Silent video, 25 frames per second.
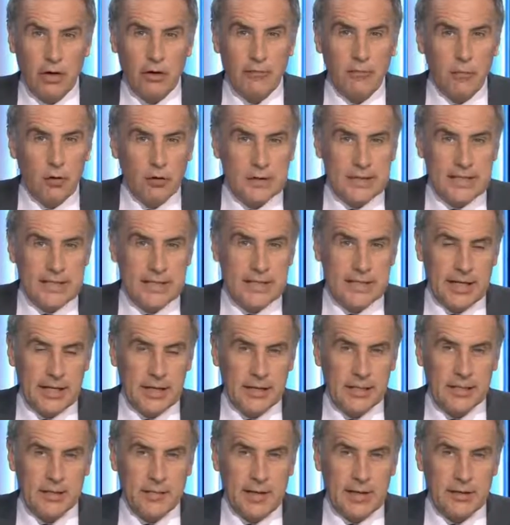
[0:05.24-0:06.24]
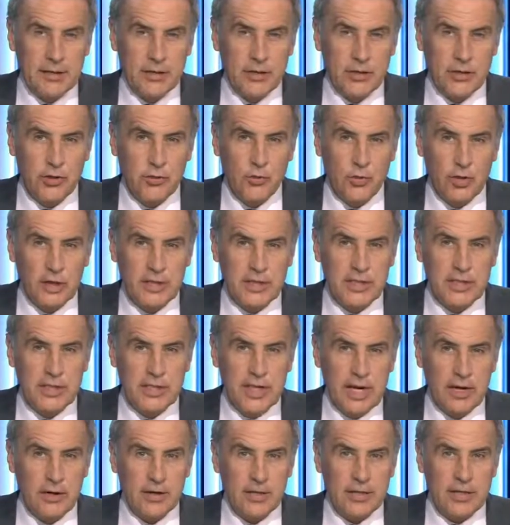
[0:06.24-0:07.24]
of more details about the two Woolwich
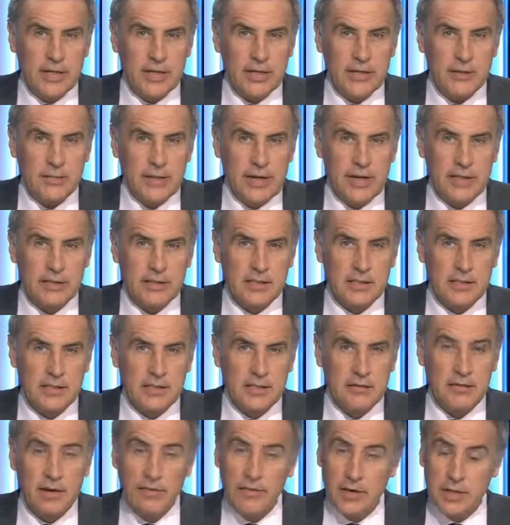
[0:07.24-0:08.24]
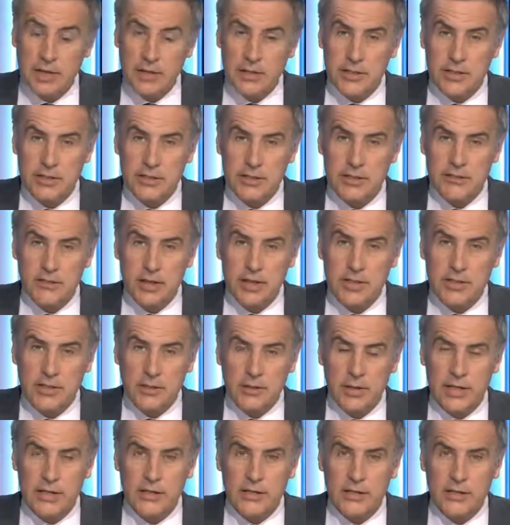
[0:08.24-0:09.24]
terror suspects. The revelations raise
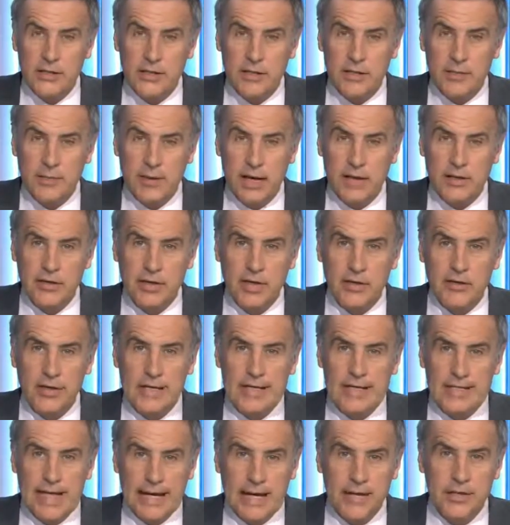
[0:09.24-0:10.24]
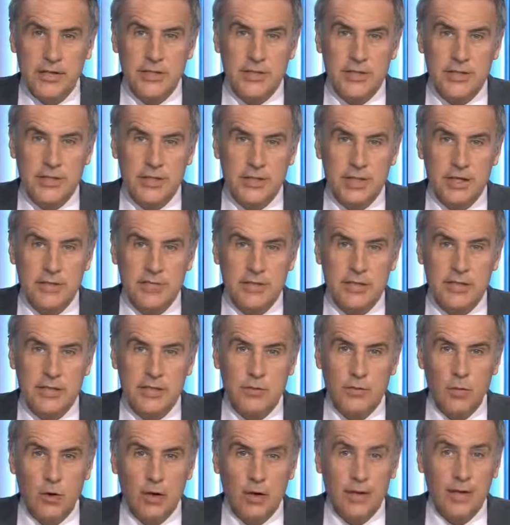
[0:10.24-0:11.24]
questions about our intelligence
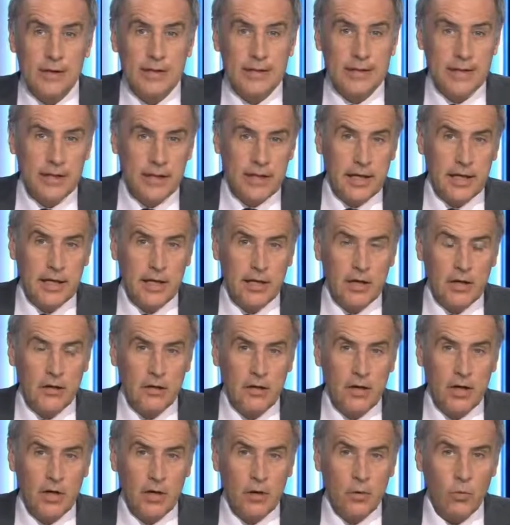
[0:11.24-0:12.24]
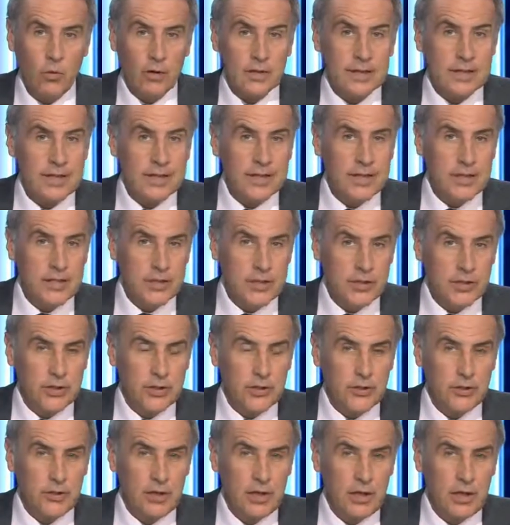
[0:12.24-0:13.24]
services. What did they know? What did they
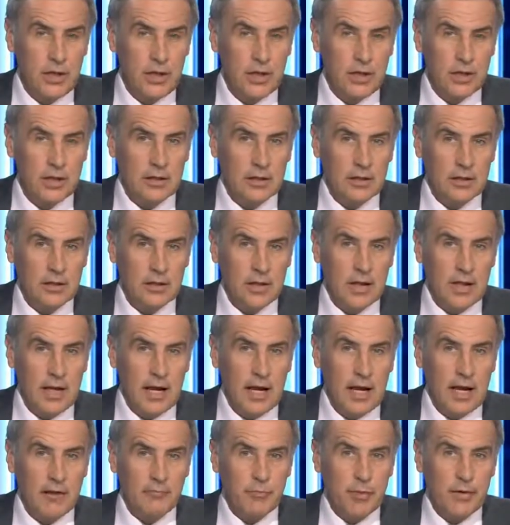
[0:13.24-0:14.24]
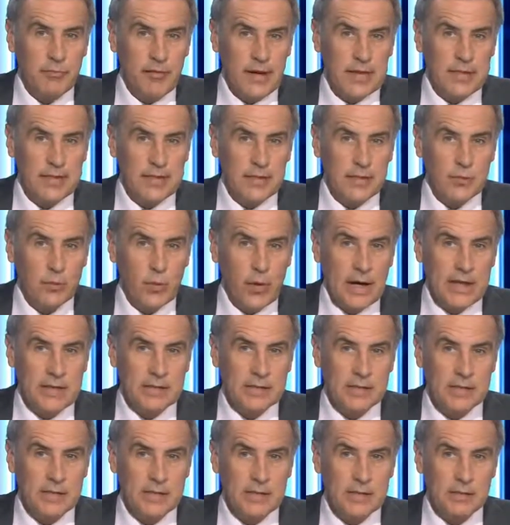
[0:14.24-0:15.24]
do? And could they have prevented
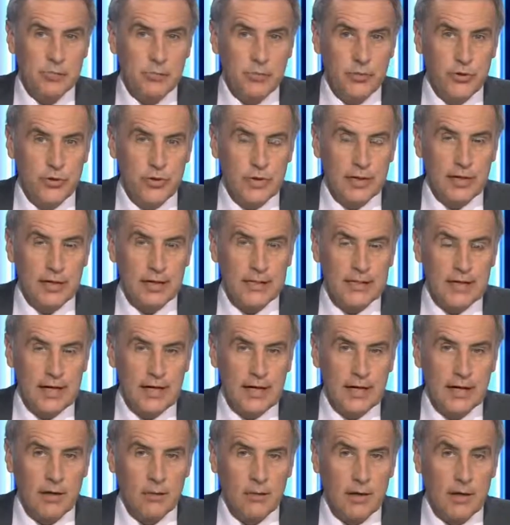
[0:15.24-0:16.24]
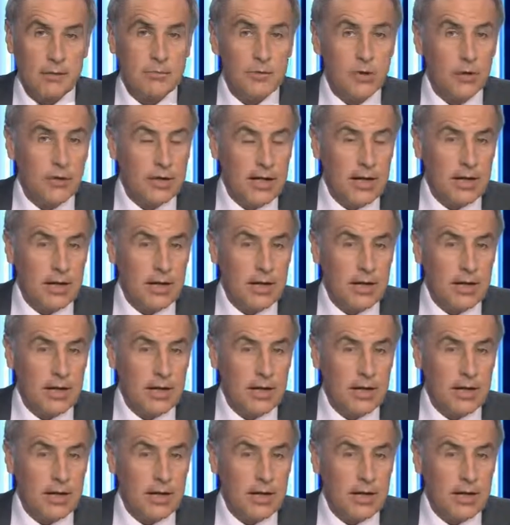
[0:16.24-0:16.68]
Wednesday's brutal attack? Well, I'm joined